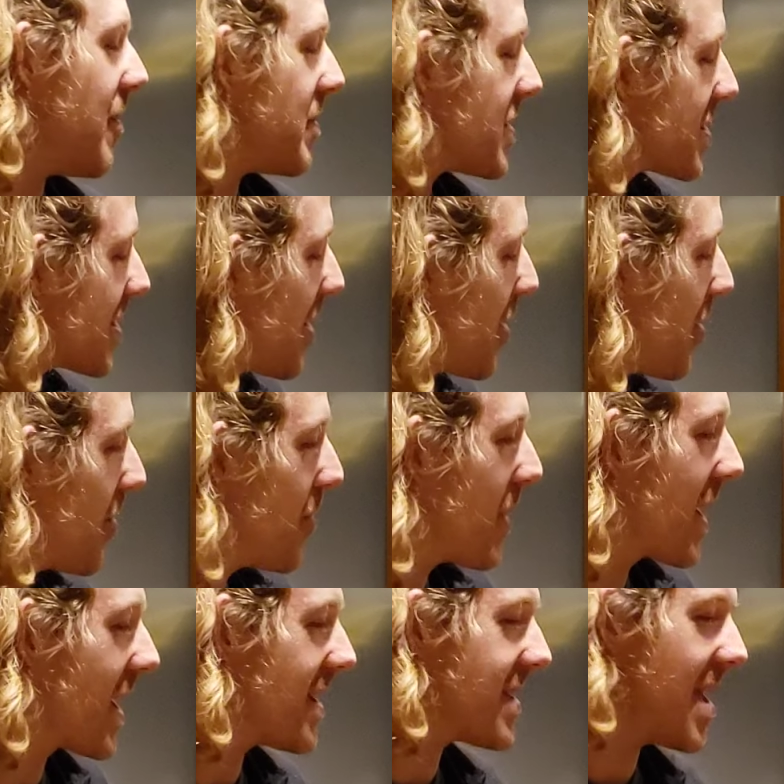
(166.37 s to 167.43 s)
So
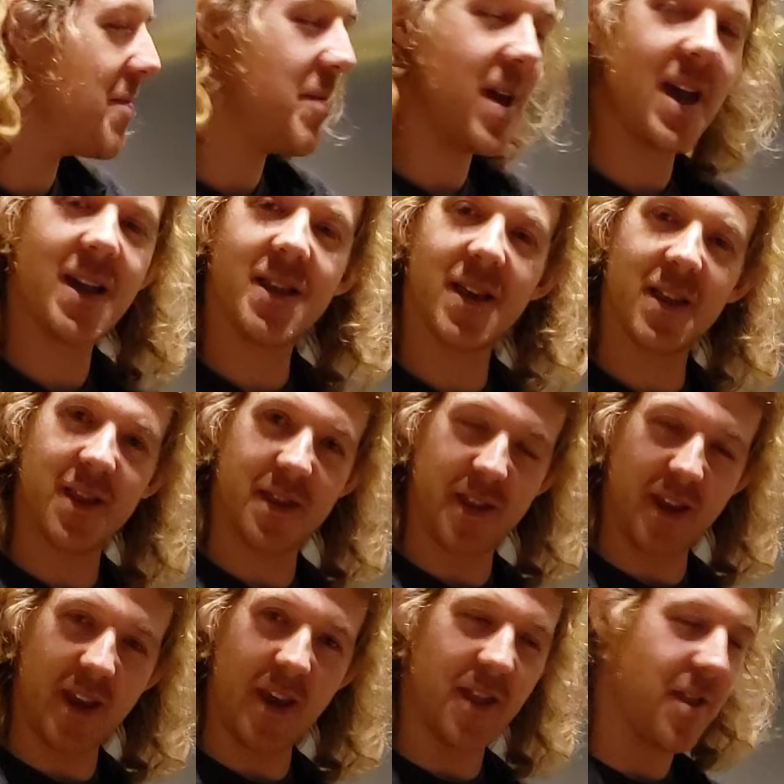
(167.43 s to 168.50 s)
because they made
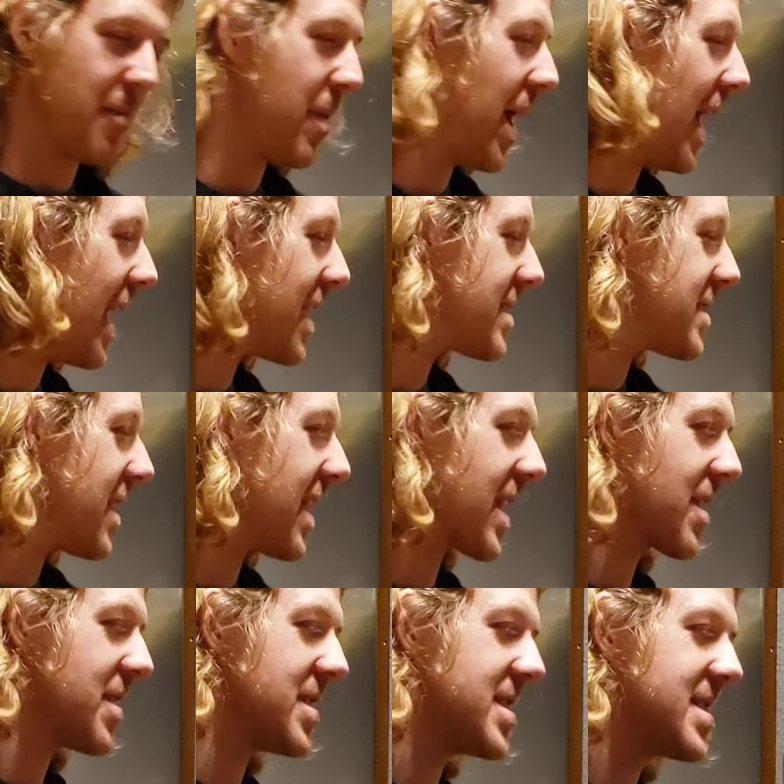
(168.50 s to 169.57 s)
the pads, like,
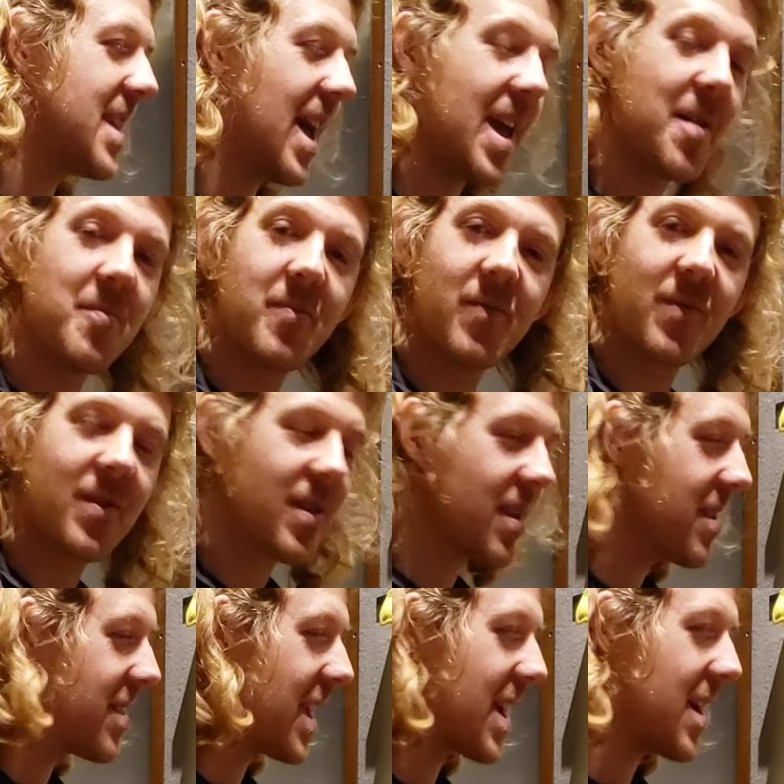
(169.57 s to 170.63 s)
the same,
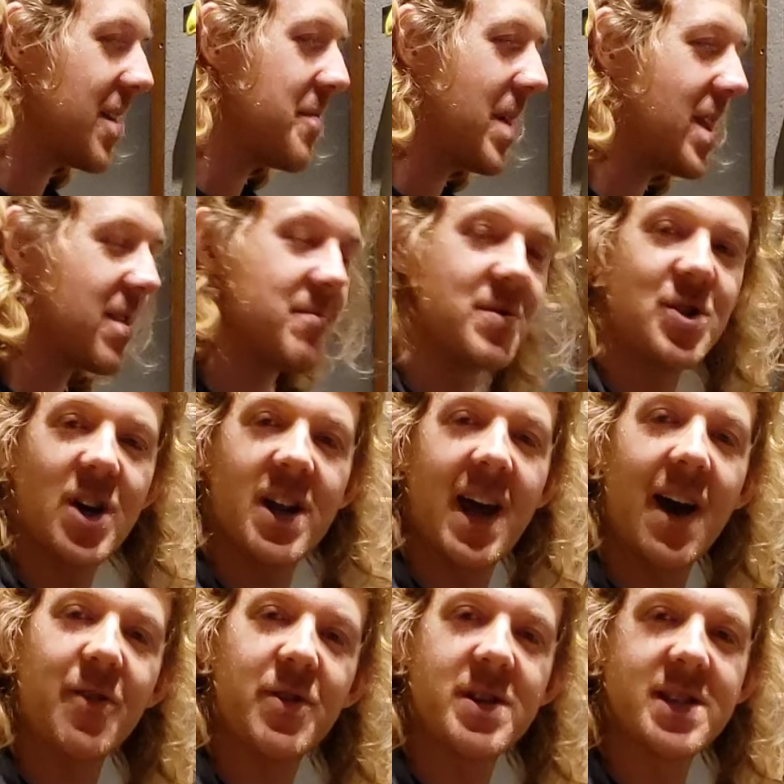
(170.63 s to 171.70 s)
they kind of made them jut
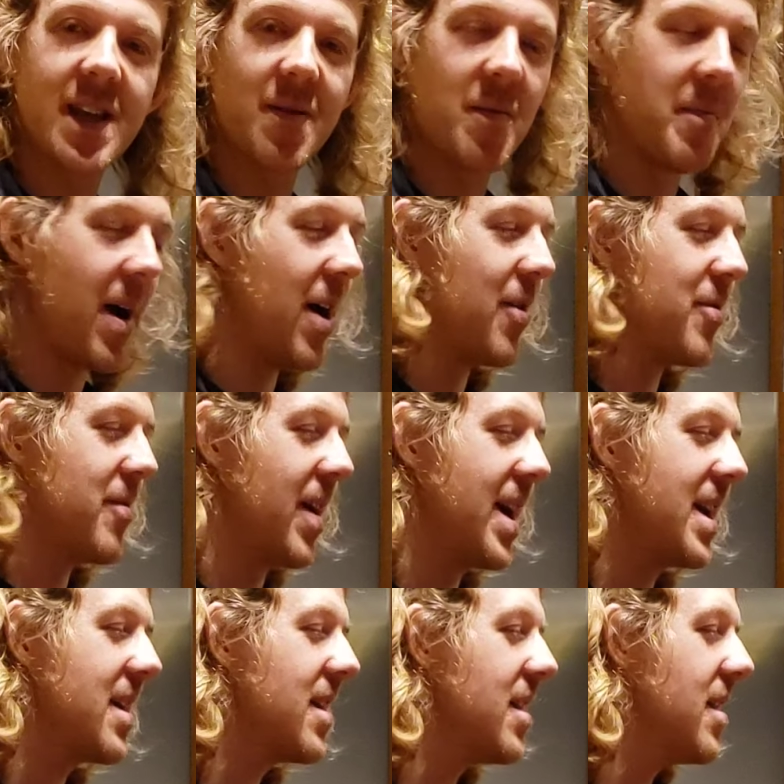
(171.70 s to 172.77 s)
out the same amount,
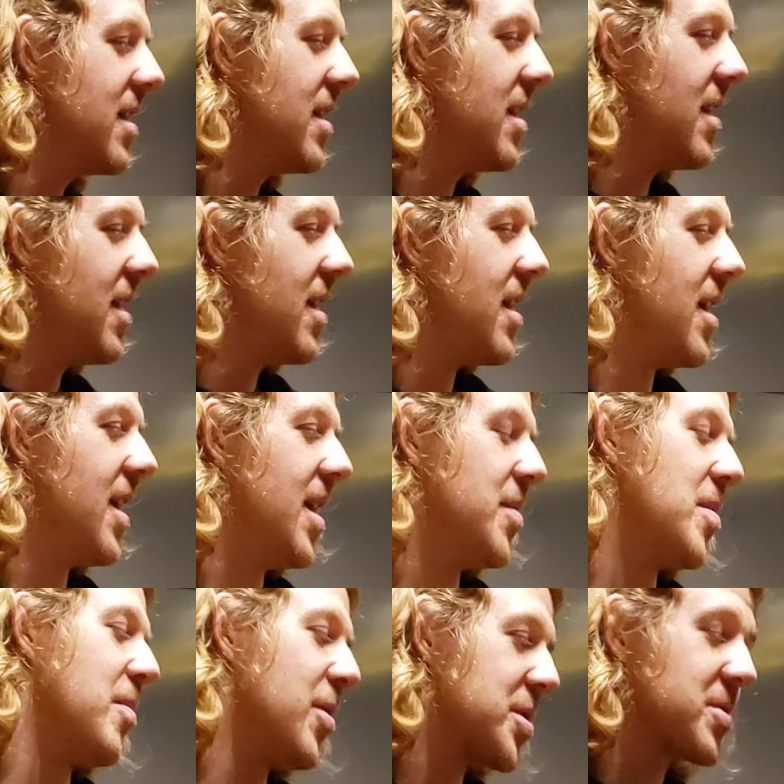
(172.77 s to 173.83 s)
right? The
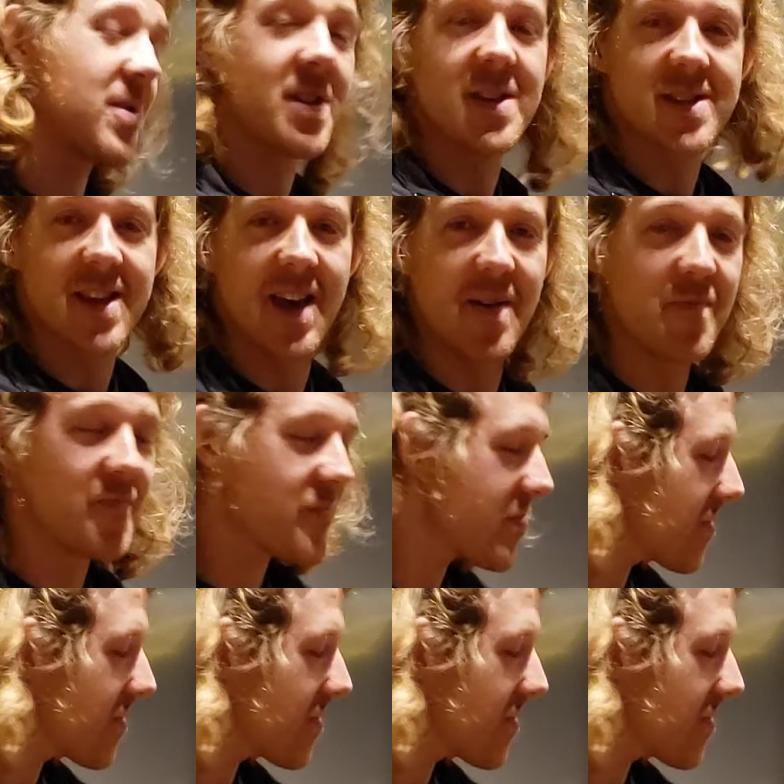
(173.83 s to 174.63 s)
bolstering the same.